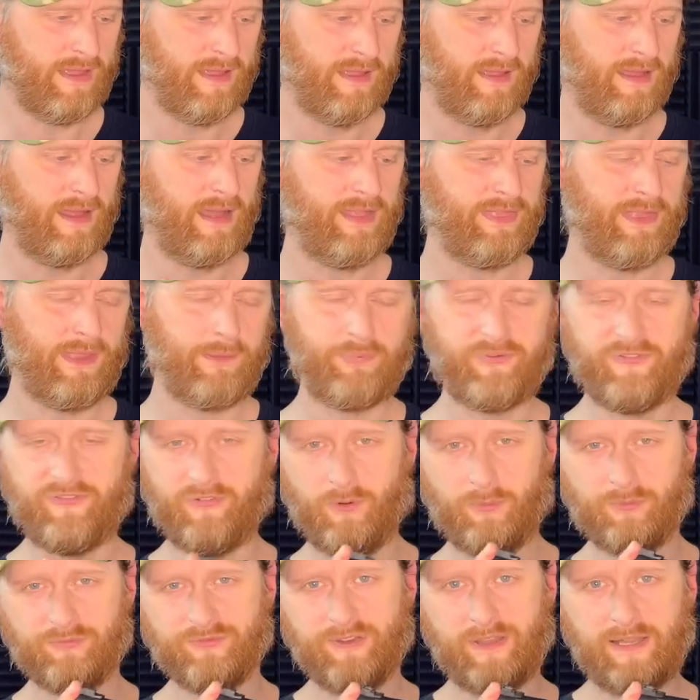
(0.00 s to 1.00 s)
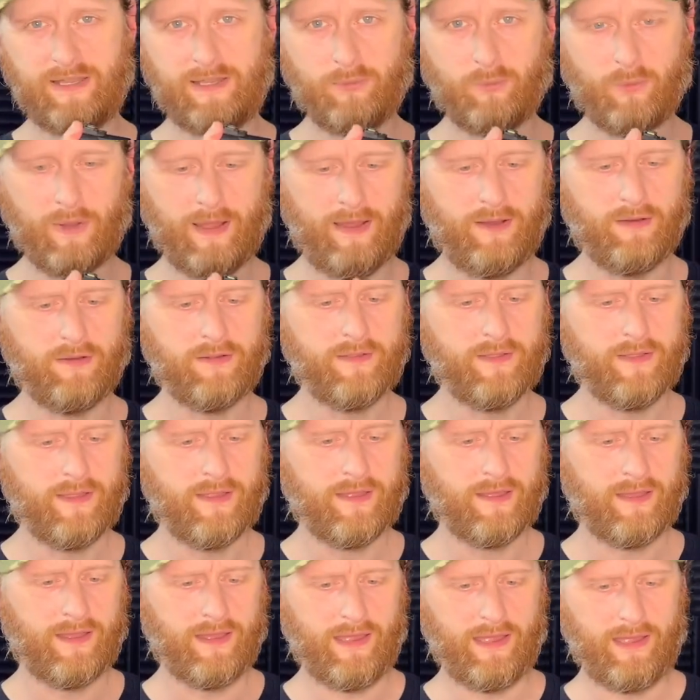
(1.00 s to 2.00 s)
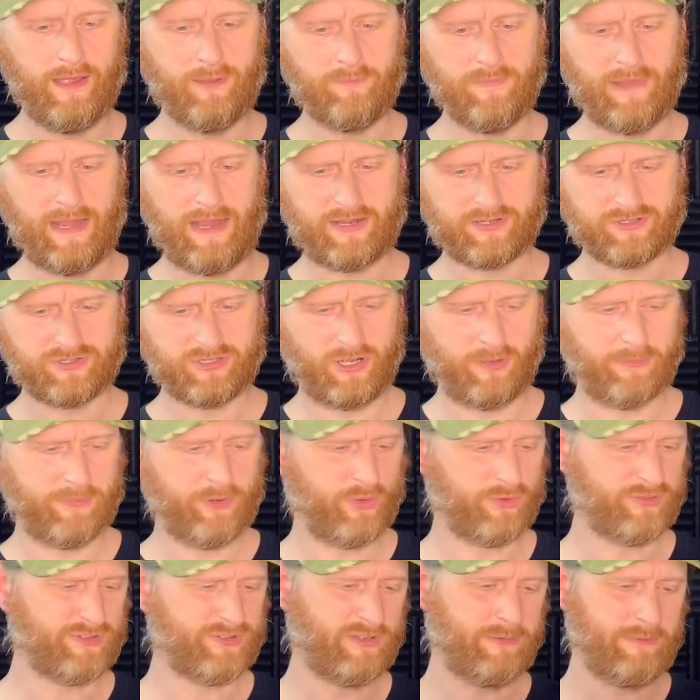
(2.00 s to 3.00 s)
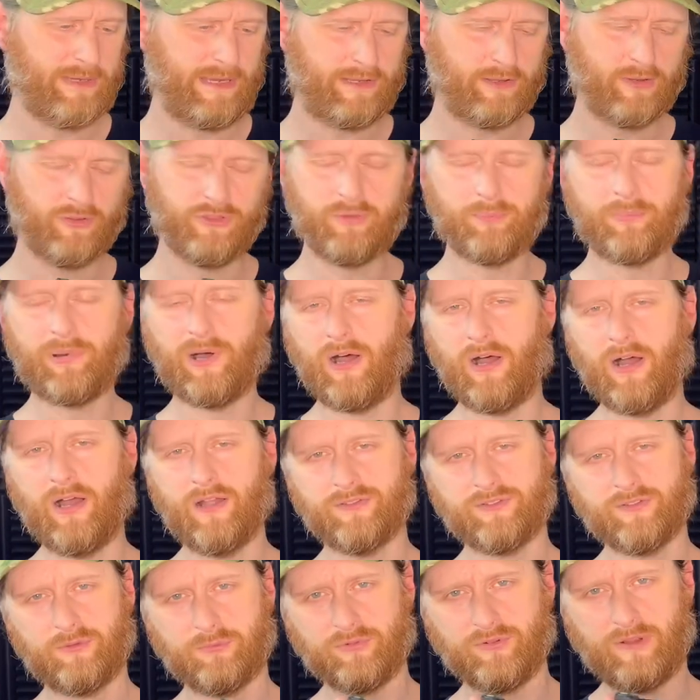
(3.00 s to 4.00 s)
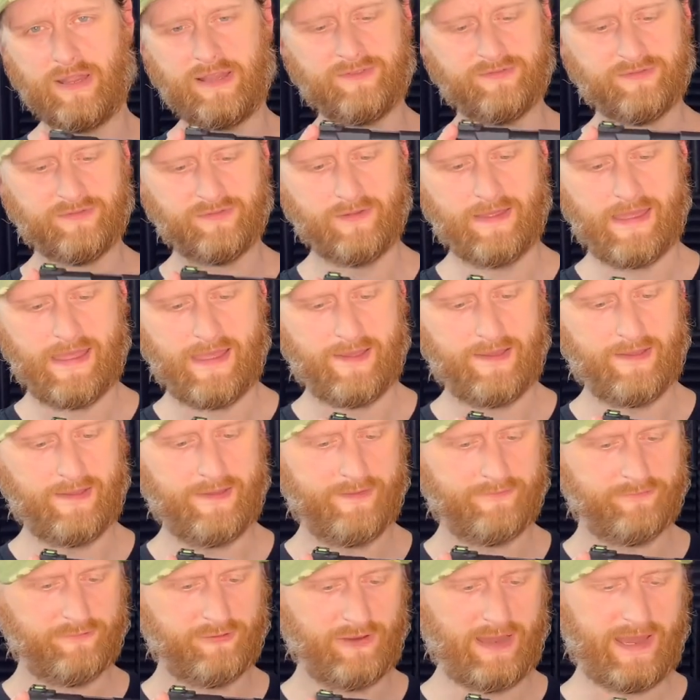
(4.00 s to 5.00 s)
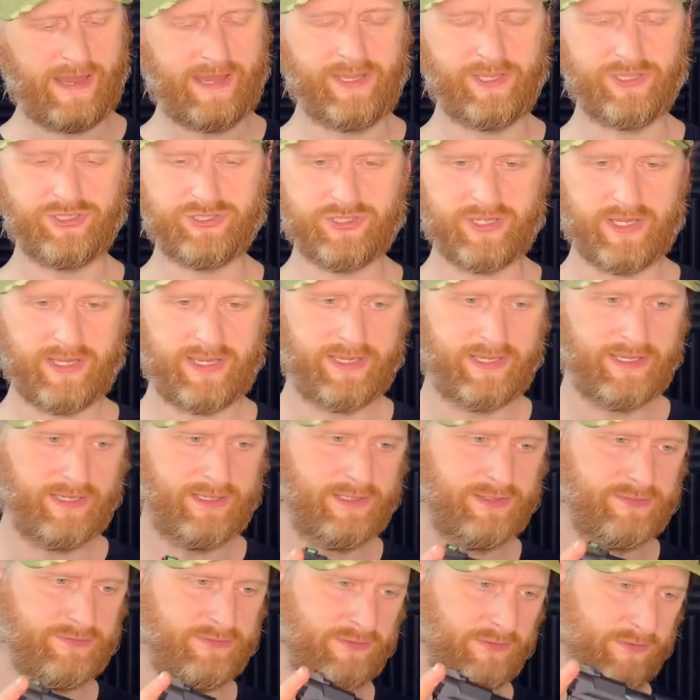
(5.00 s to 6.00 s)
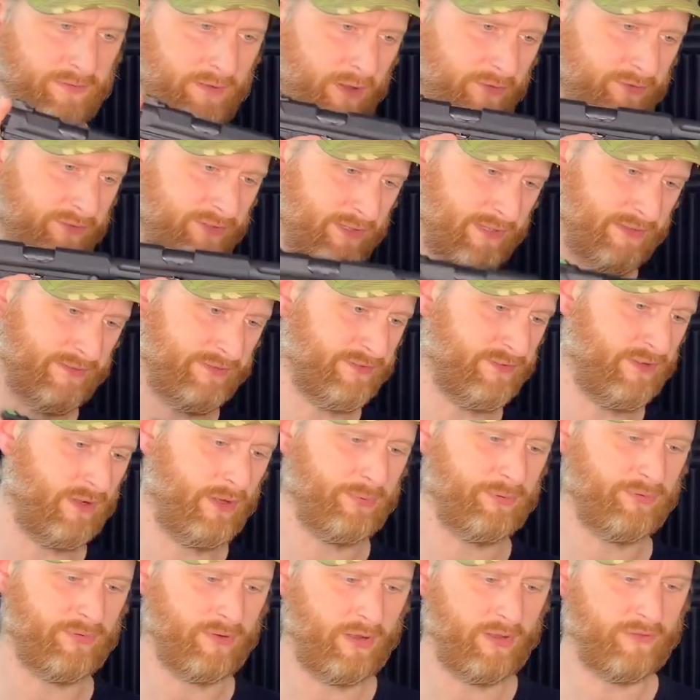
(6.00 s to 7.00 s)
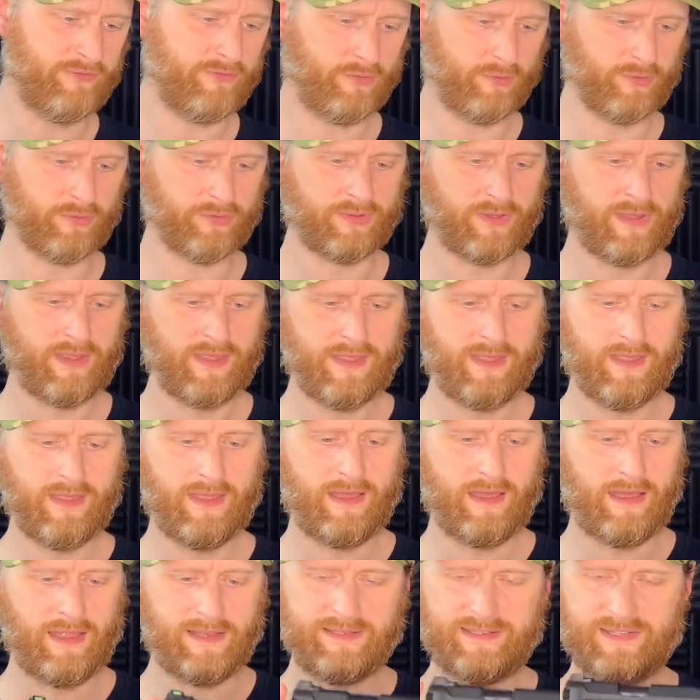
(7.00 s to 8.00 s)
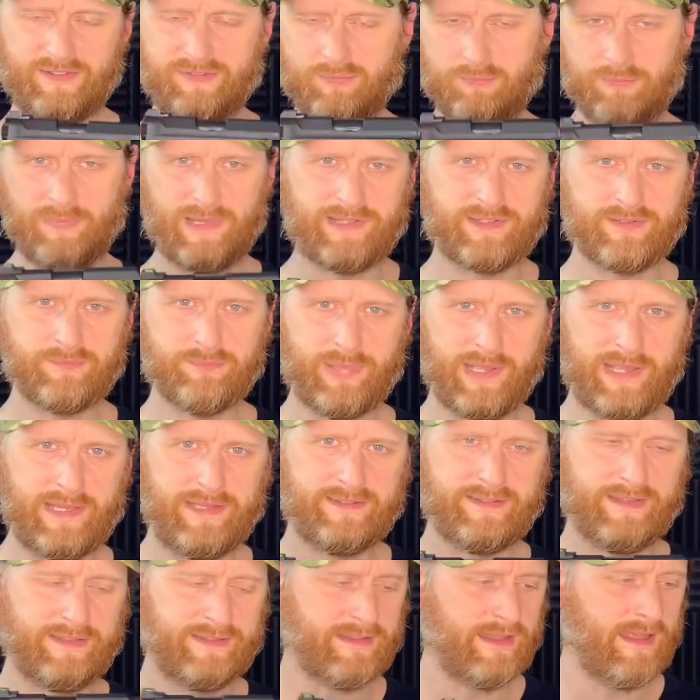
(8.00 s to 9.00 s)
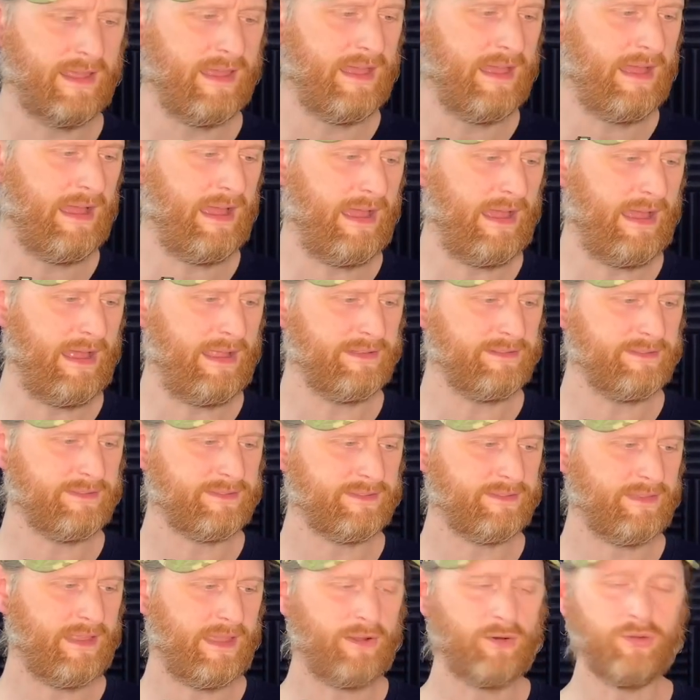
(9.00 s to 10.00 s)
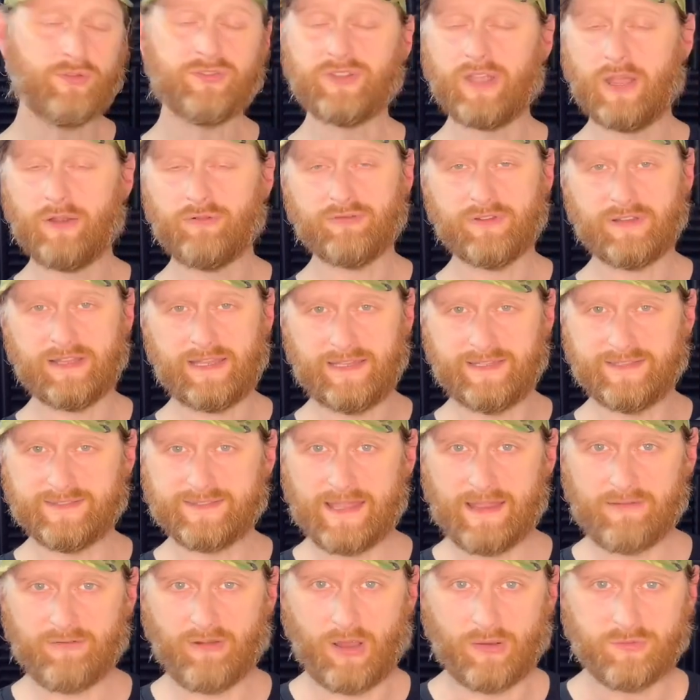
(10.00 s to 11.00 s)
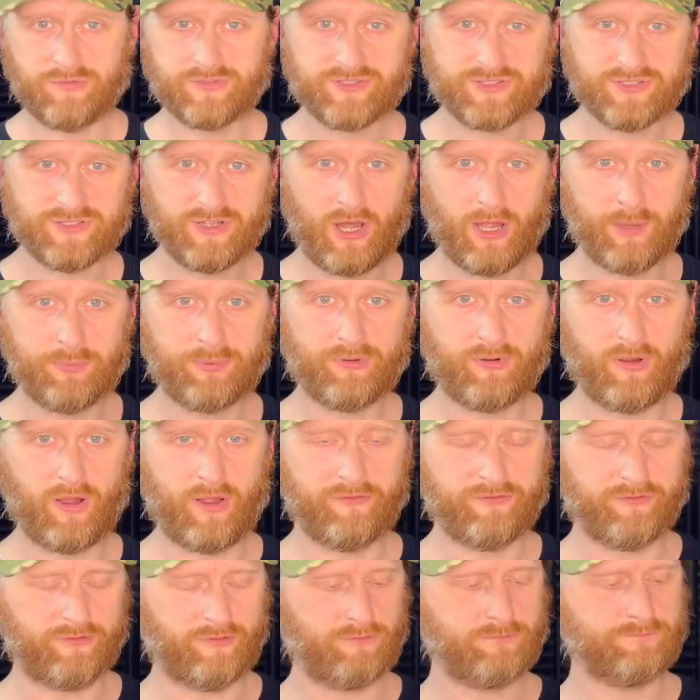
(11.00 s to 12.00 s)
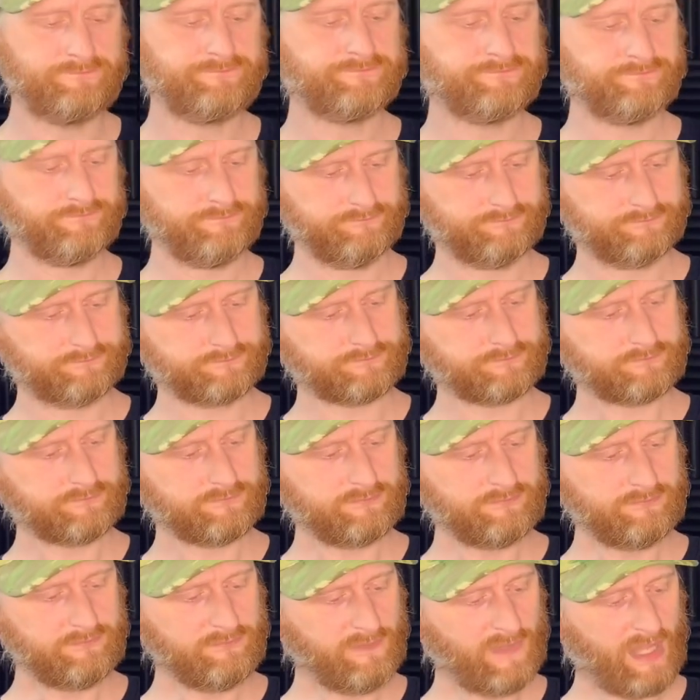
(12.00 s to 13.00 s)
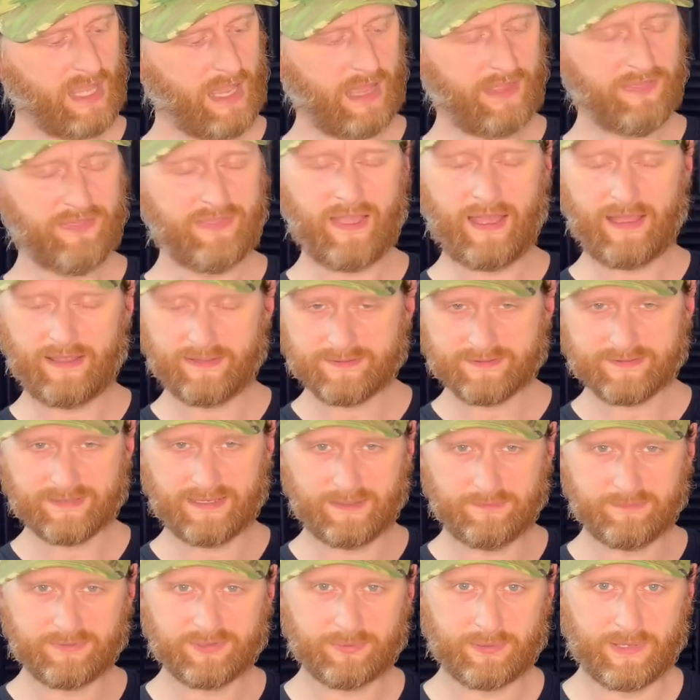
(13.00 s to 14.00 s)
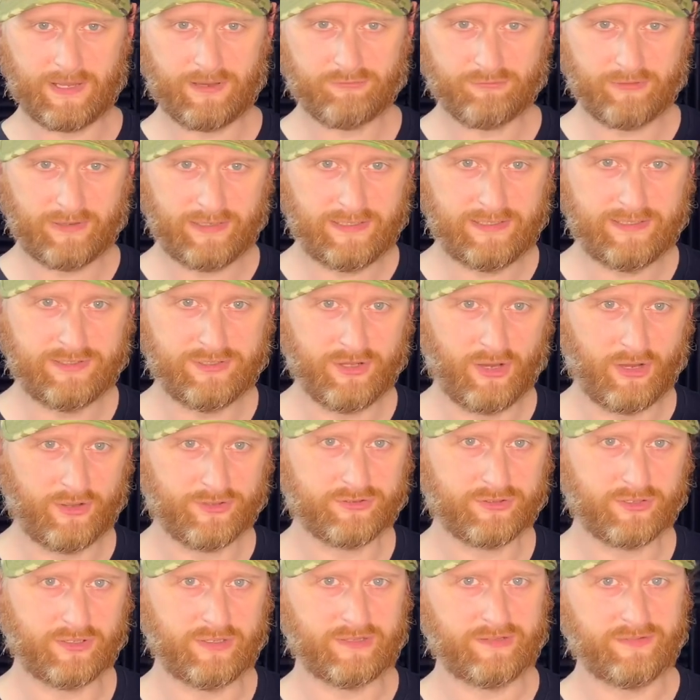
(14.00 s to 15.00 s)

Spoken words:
and they perform really well. Action Army also make other parts, upgrades for AEGs, for obviously the sniper rifles, and different bits and pieces. And they also release their own sniper rifle, and that seems to be a really nice gun. It's a